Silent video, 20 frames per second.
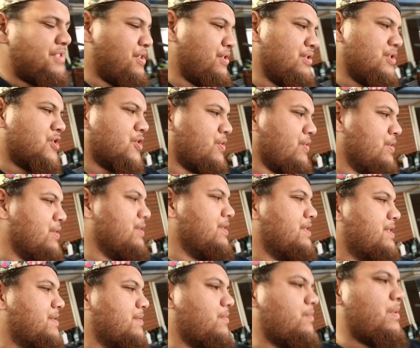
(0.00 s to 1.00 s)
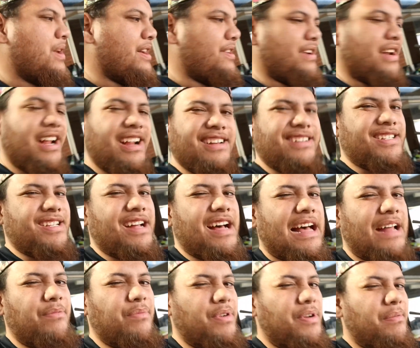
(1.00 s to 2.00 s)
2 screws, 1 on each
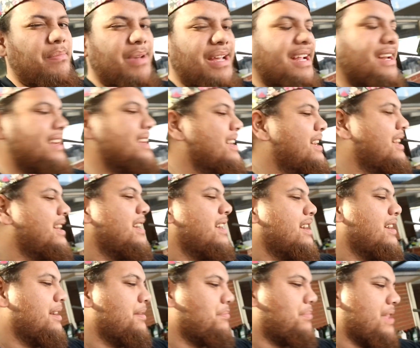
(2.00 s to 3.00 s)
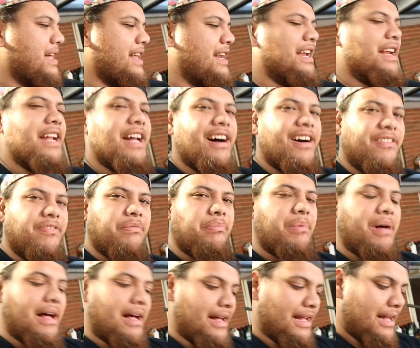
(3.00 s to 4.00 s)
side, would have been plenty enough,
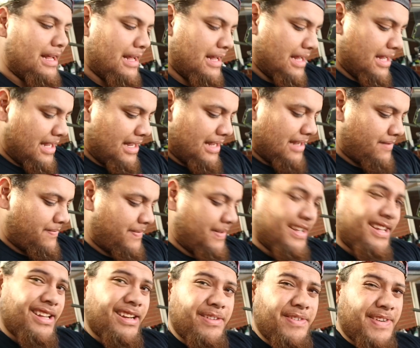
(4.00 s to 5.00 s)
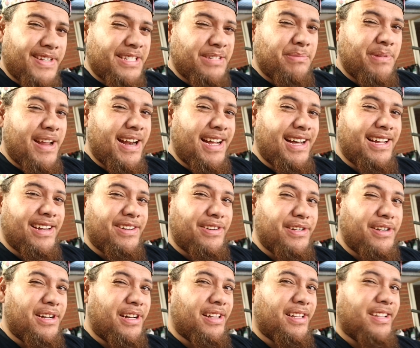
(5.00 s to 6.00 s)
but I figured if I spent
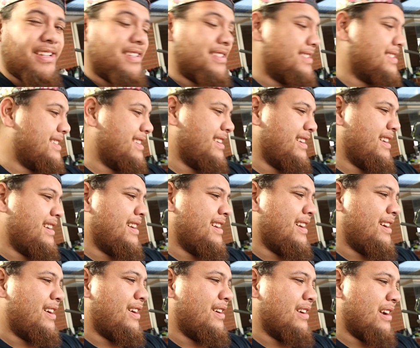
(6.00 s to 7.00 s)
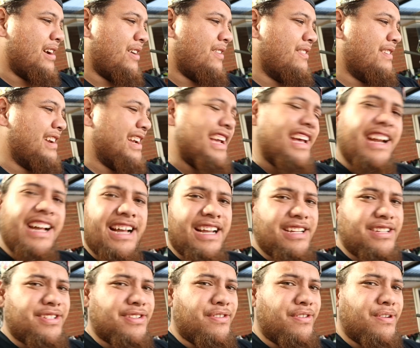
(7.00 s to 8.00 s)
$100 on going to get
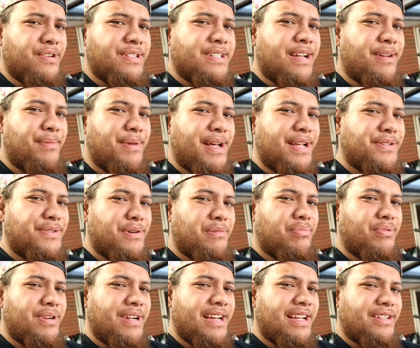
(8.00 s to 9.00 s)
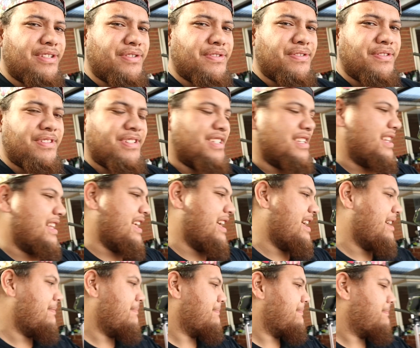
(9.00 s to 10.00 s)
8 screws, I may as well put 8 screws in
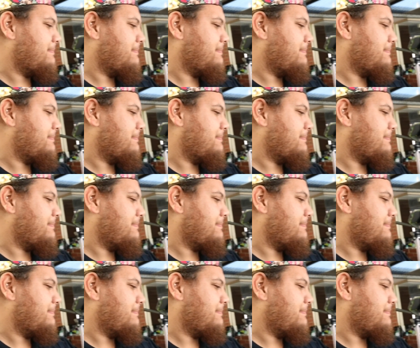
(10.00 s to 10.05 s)
there.